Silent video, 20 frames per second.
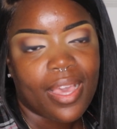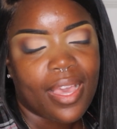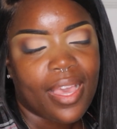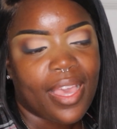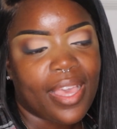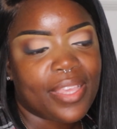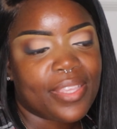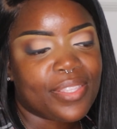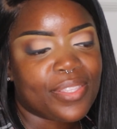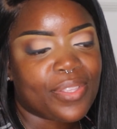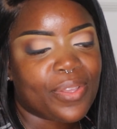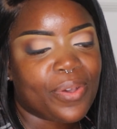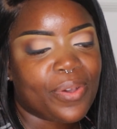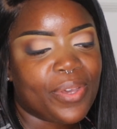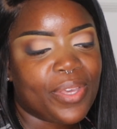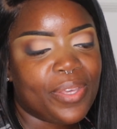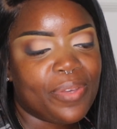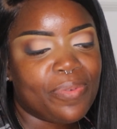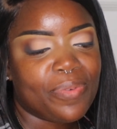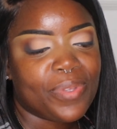And so
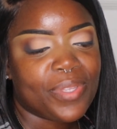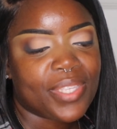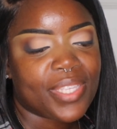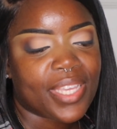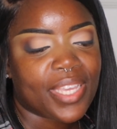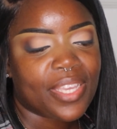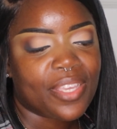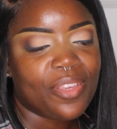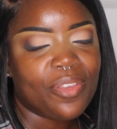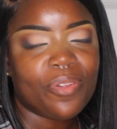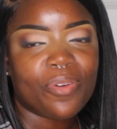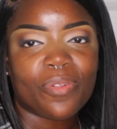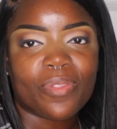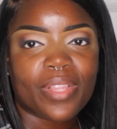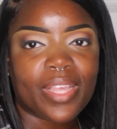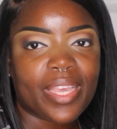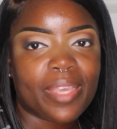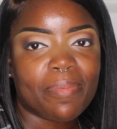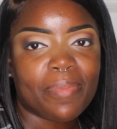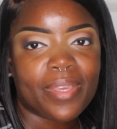he was like, you don't
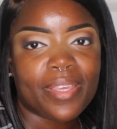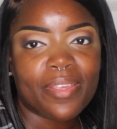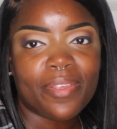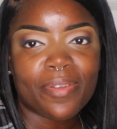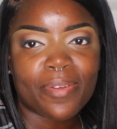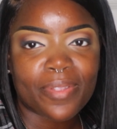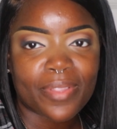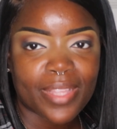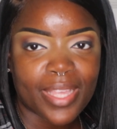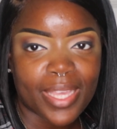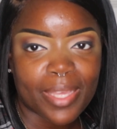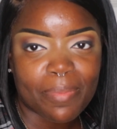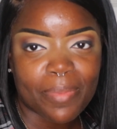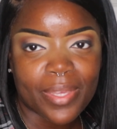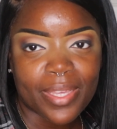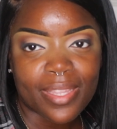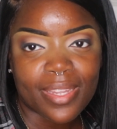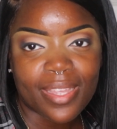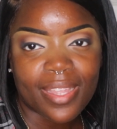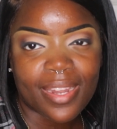like me. No.
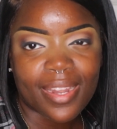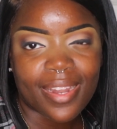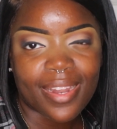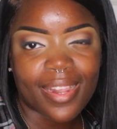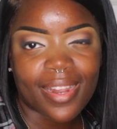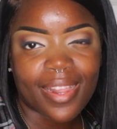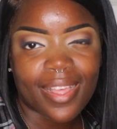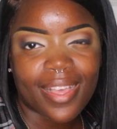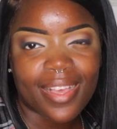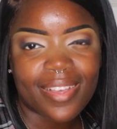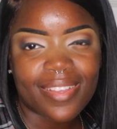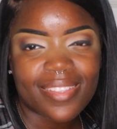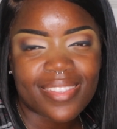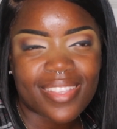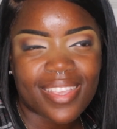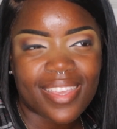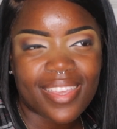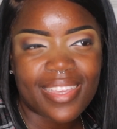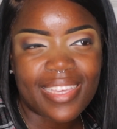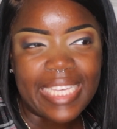I was
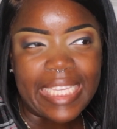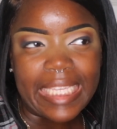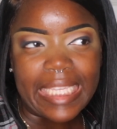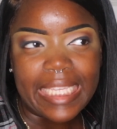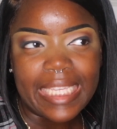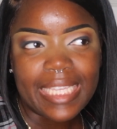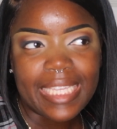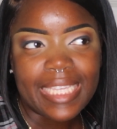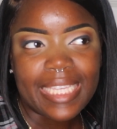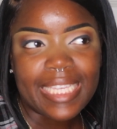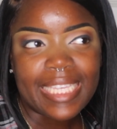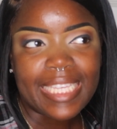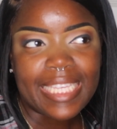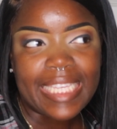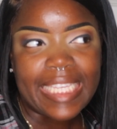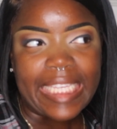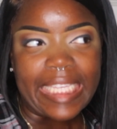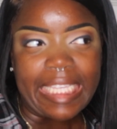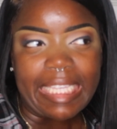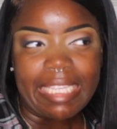like,
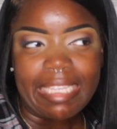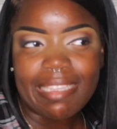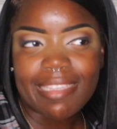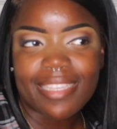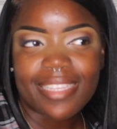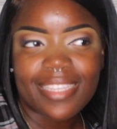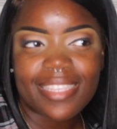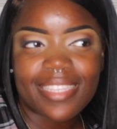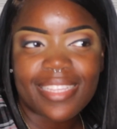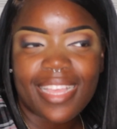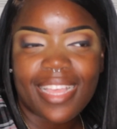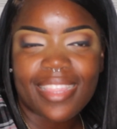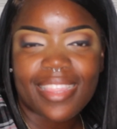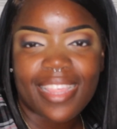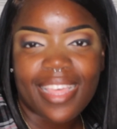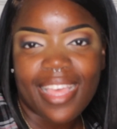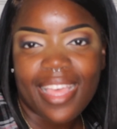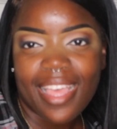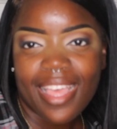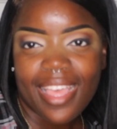it's not
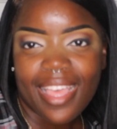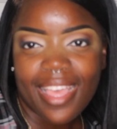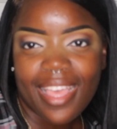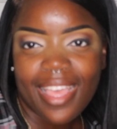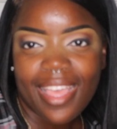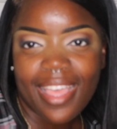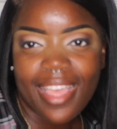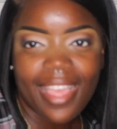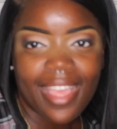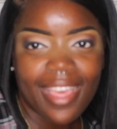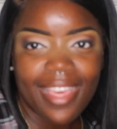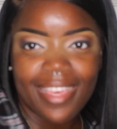bad.